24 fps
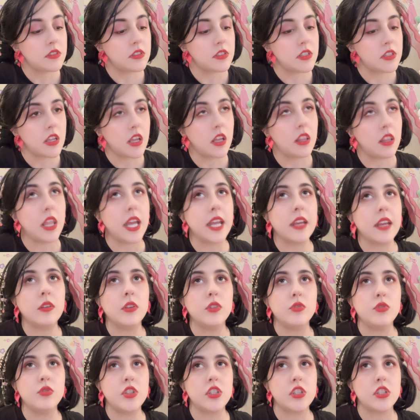you get like,
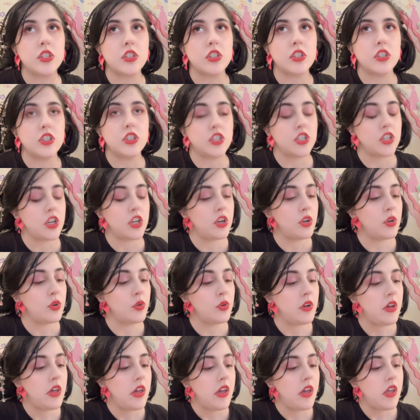you
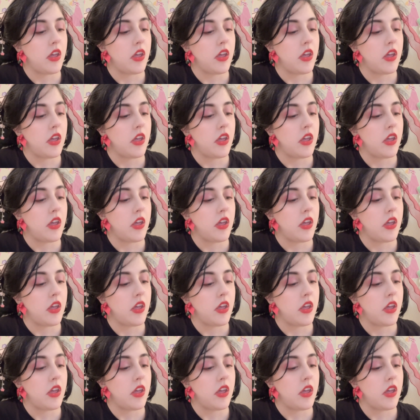show